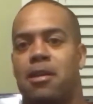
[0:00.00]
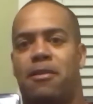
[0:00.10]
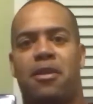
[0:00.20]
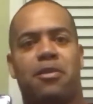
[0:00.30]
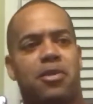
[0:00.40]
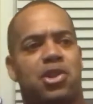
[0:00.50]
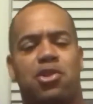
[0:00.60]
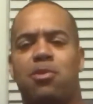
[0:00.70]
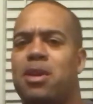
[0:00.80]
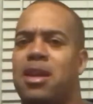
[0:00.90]
feel free to
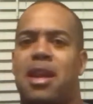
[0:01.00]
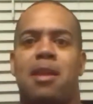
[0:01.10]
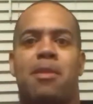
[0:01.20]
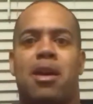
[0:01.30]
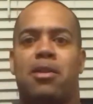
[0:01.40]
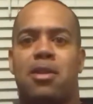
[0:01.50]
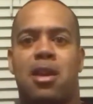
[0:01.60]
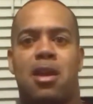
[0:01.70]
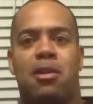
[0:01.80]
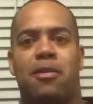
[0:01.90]
shoot me an email.
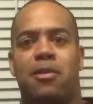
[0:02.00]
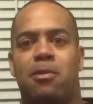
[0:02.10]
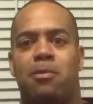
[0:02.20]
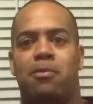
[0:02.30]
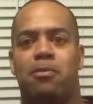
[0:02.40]
If you